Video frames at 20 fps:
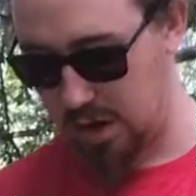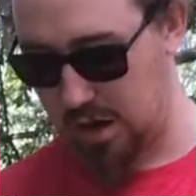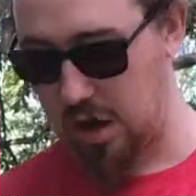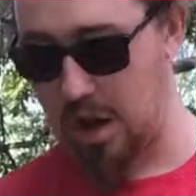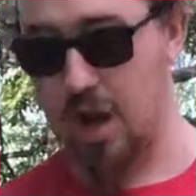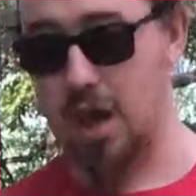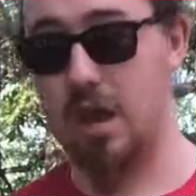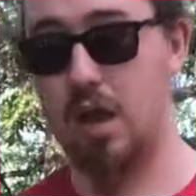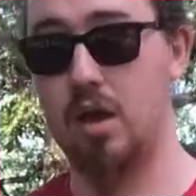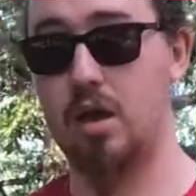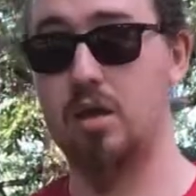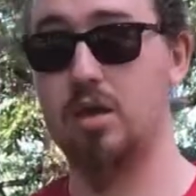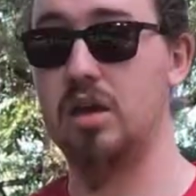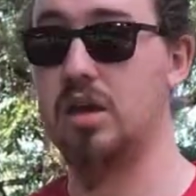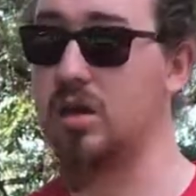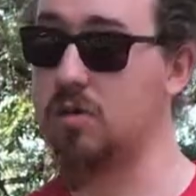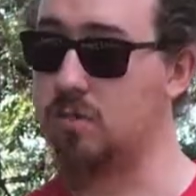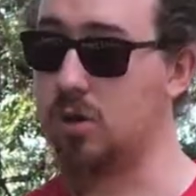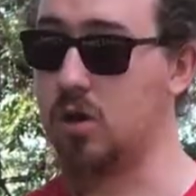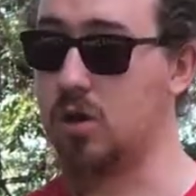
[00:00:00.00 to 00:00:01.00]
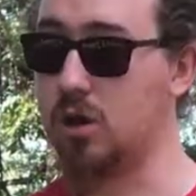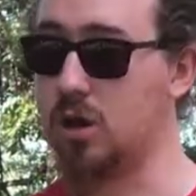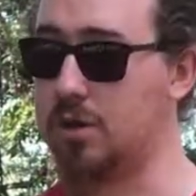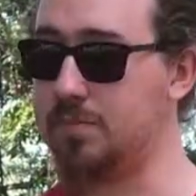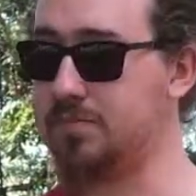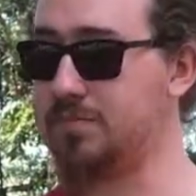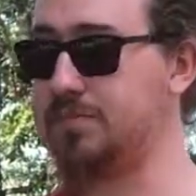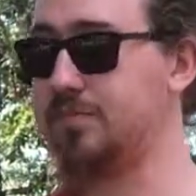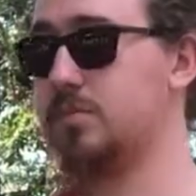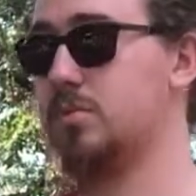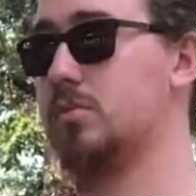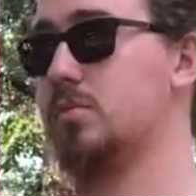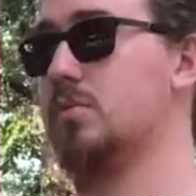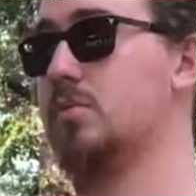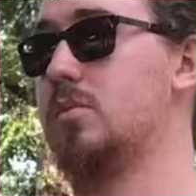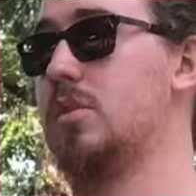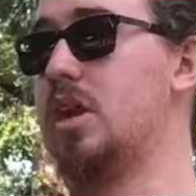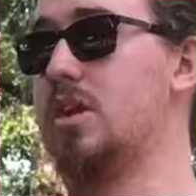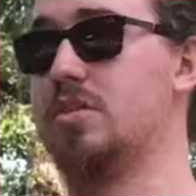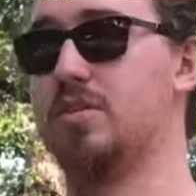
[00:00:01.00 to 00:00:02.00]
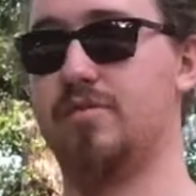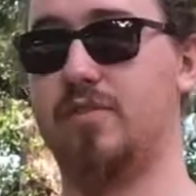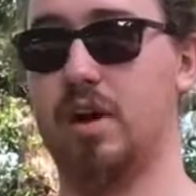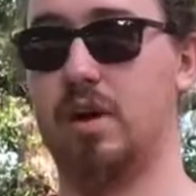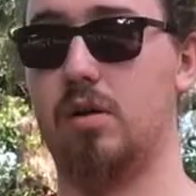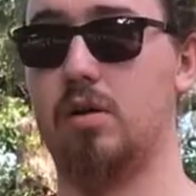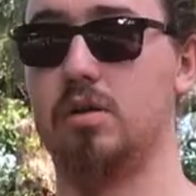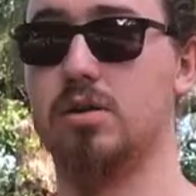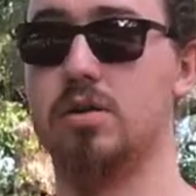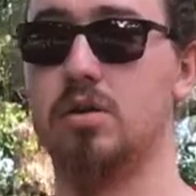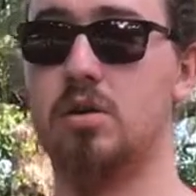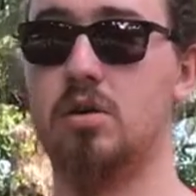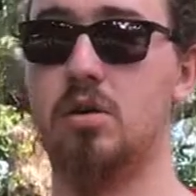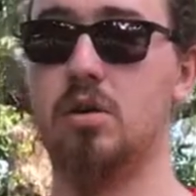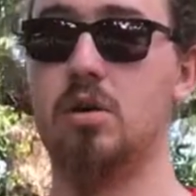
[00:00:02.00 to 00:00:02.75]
not Ebola, not the virus,